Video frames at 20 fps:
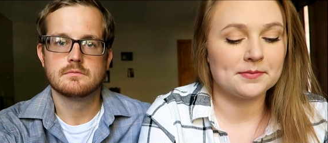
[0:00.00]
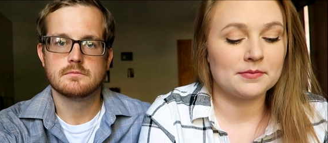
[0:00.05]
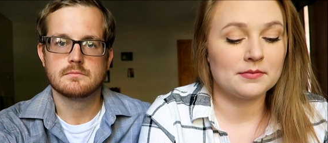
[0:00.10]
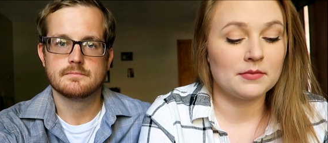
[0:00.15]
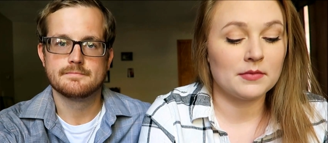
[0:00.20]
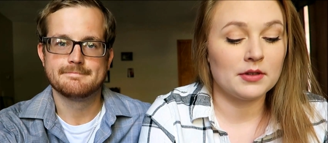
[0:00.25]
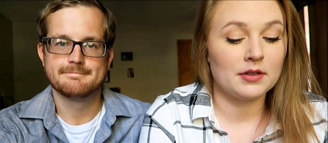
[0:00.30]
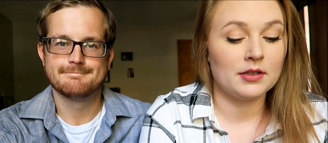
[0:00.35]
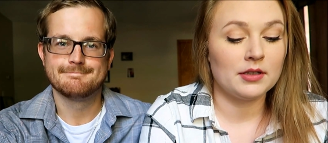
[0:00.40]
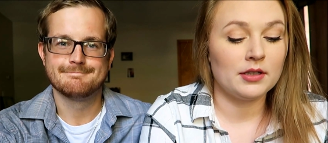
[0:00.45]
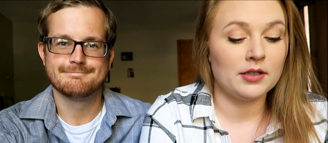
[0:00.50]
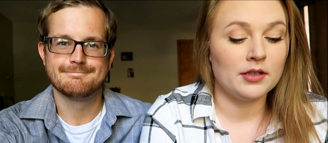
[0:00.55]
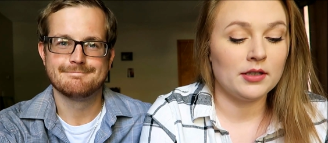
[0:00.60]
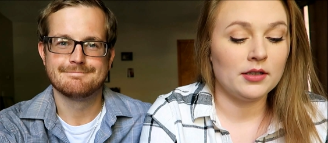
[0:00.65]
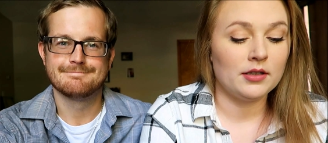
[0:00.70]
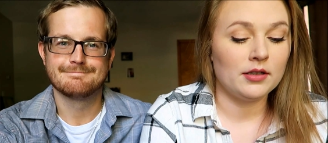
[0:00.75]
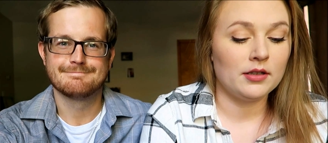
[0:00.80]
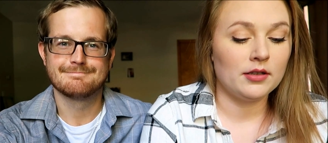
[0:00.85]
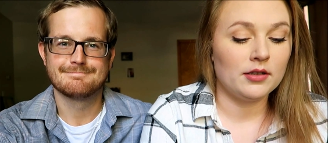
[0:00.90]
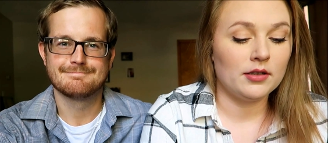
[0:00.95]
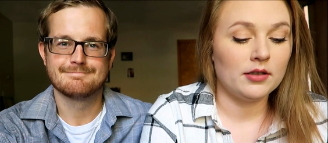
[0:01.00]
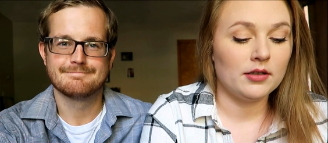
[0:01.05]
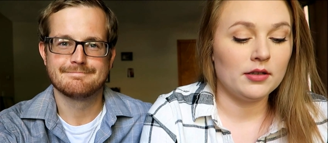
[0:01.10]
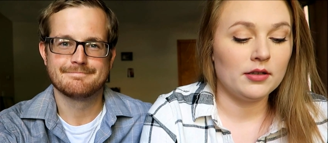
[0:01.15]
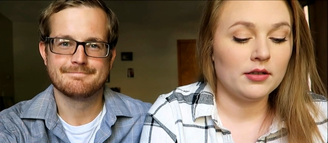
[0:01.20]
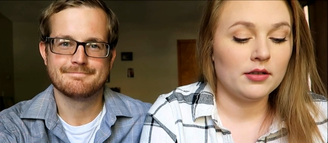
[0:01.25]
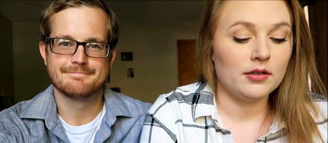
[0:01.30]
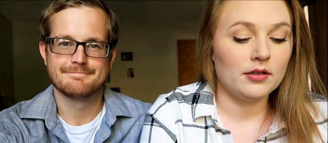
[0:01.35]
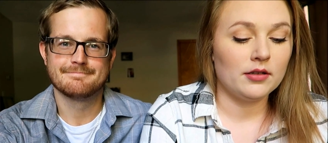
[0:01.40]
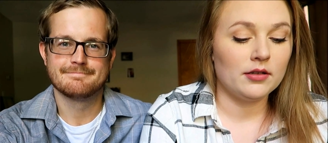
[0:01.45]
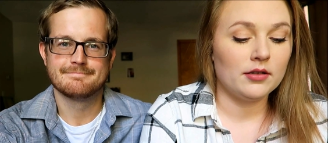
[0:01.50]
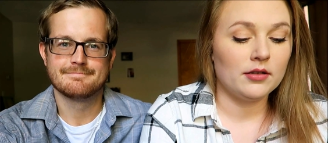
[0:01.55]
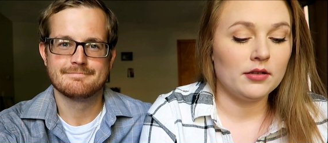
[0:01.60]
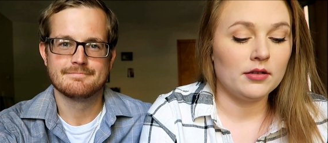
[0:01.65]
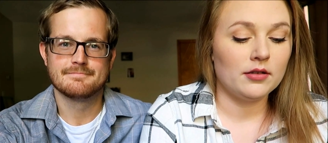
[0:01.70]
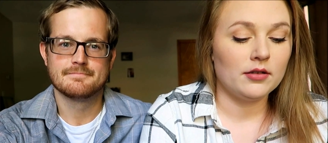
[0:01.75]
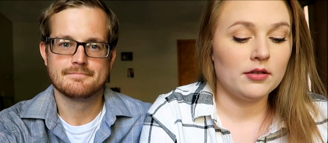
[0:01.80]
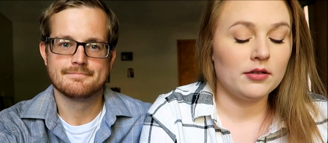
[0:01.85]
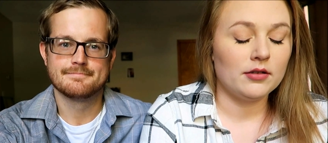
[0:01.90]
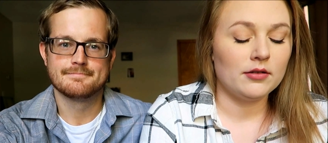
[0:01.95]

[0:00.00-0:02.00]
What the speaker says: (silence)